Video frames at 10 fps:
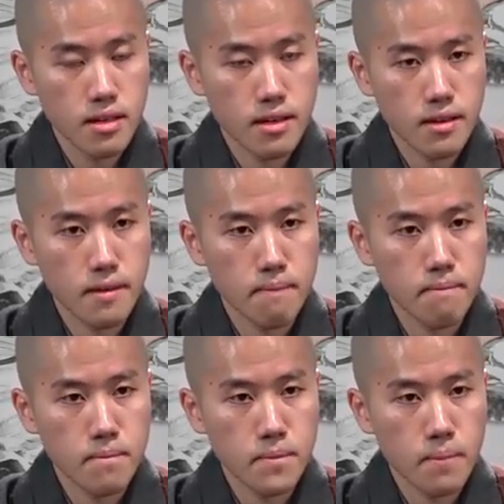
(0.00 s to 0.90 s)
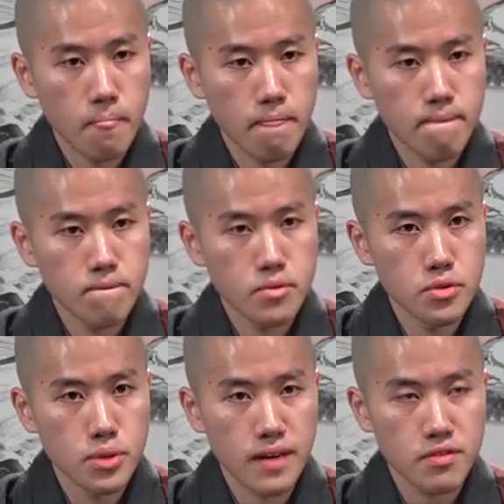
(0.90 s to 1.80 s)
You
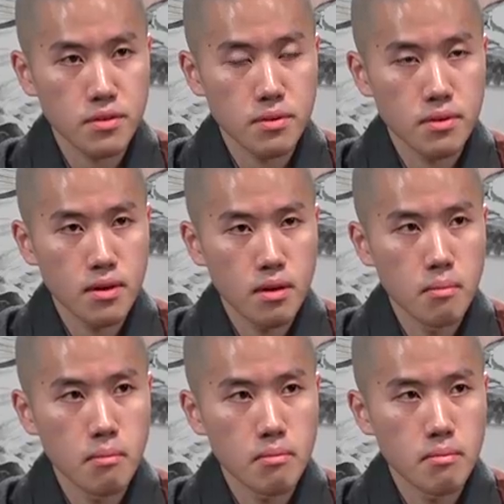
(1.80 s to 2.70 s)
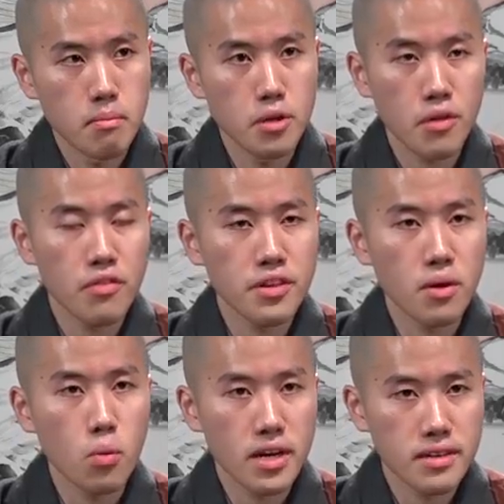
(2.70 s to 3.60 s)
have to build the
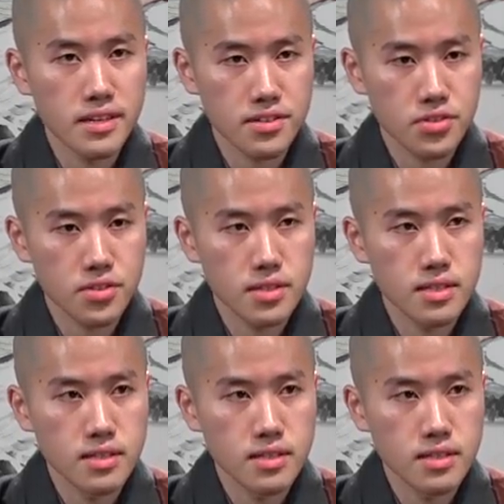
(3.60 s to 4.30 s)
awareness